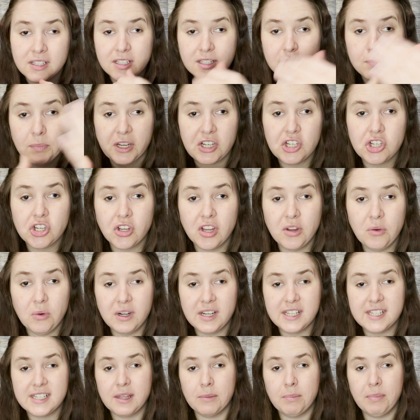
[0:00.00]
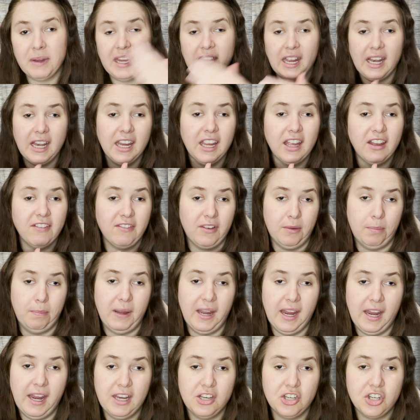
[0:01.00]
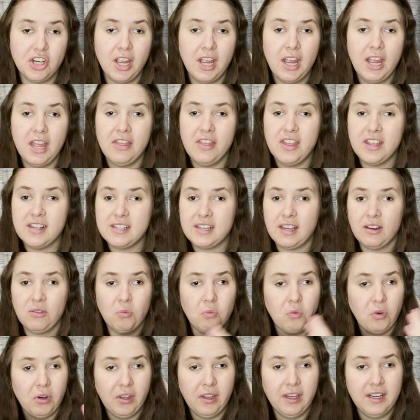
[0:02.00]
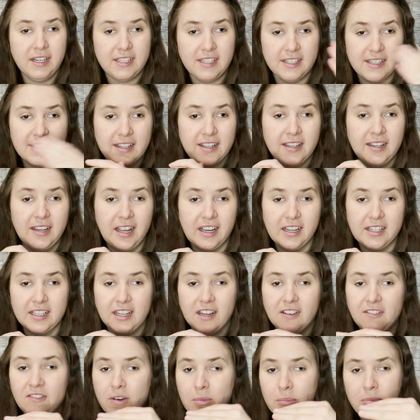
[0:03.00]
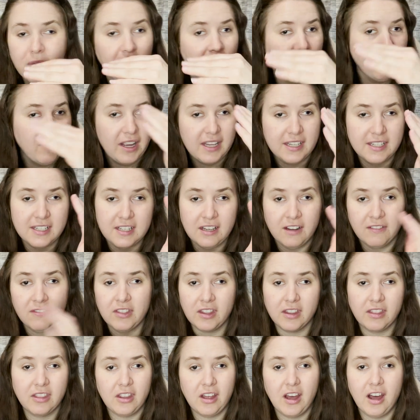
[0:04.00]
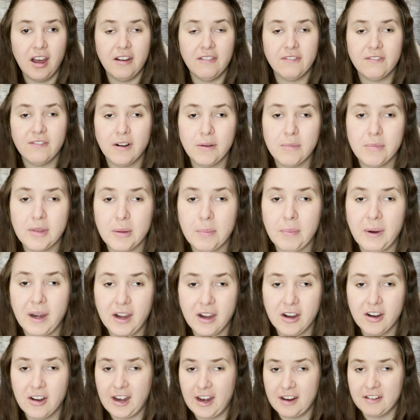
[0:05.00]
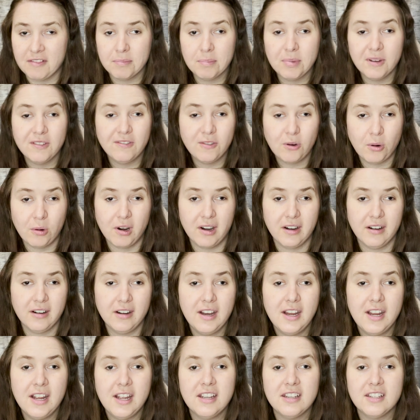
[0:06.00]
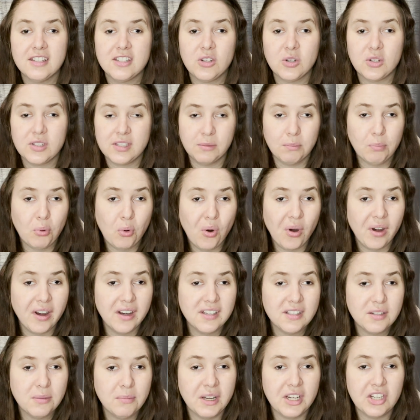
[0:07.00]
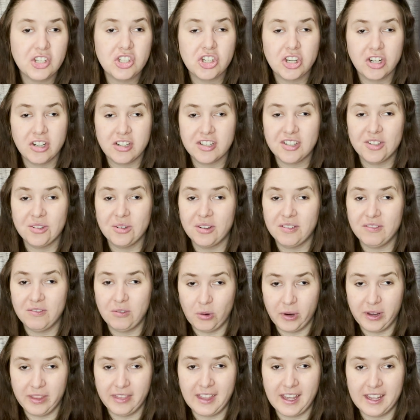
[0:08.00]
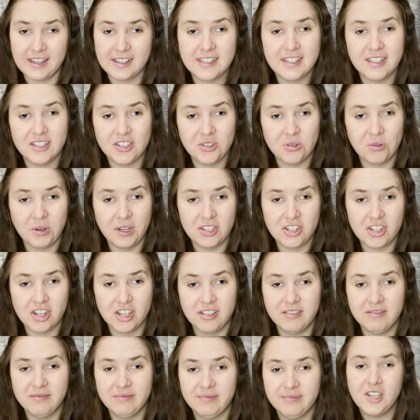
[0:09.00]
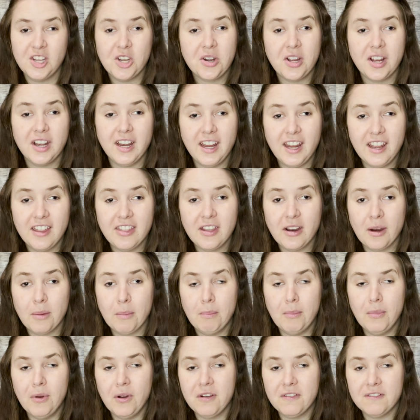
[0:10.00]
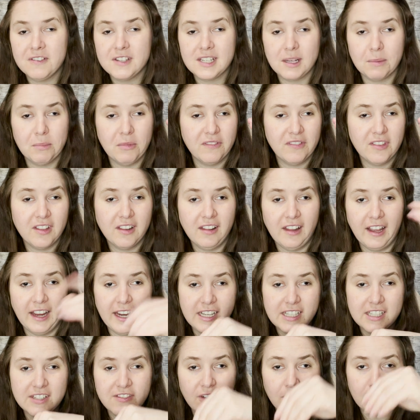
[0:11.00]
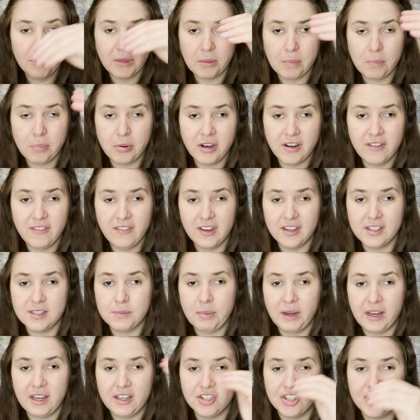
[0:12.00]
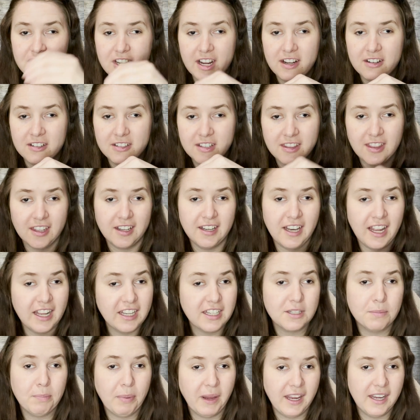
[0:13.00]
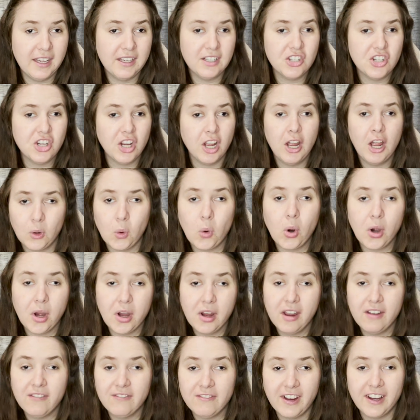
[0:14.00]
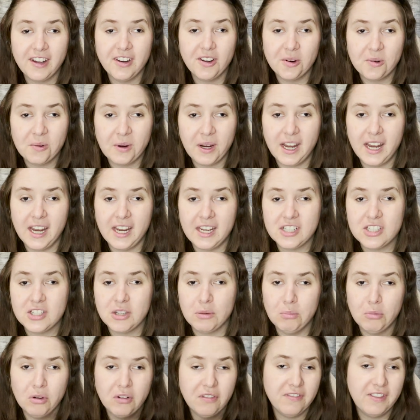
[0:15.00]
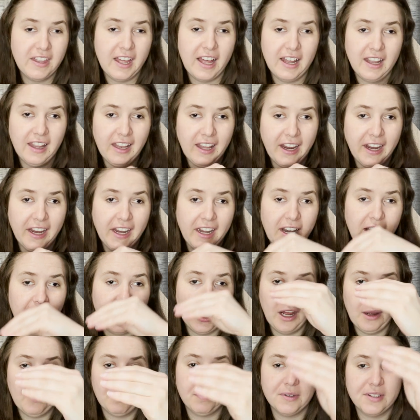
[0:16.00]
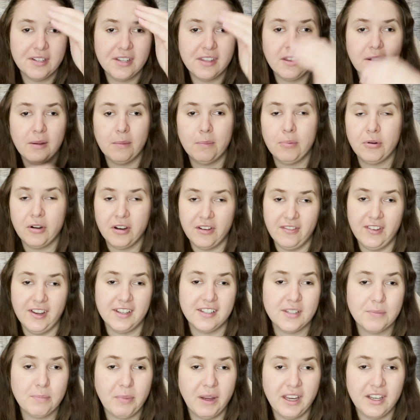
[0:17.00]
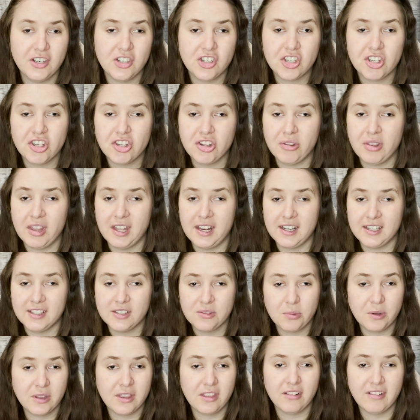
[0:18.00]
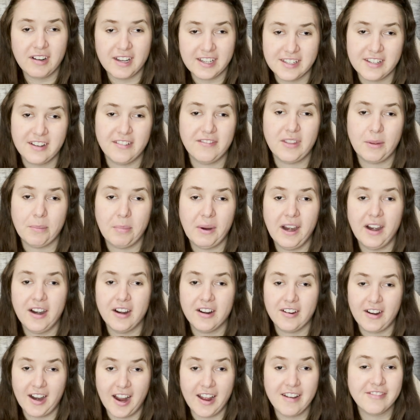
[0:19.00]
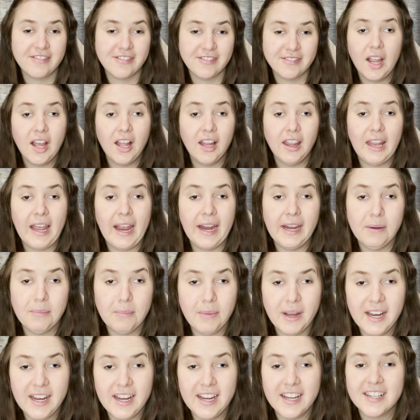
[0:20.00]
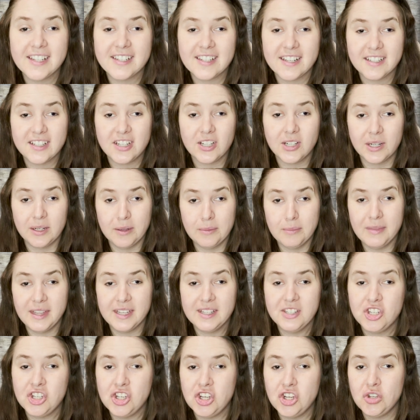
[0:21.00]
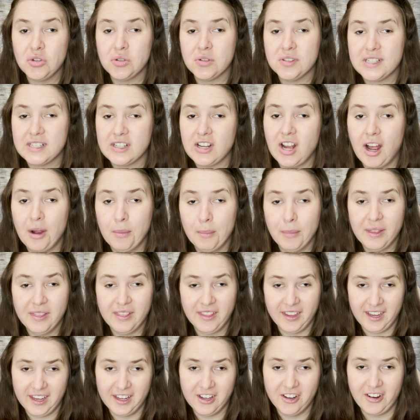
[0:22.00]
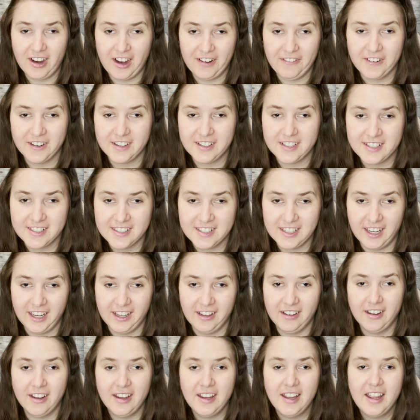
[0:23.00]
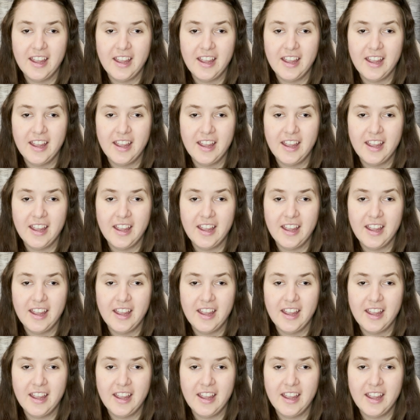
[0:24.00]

Especially when it's the beginning of a page, this can really disconnect it from the rest of the thought from the paragraph before. So it's important to make sure to avoid that situation. You can either move some of the lines from the previous page down to the next page, or you can find a way to move that line up to the previous page so that it's with the rest of the paragraph. Alignment is a term that's used commonly in graphic design.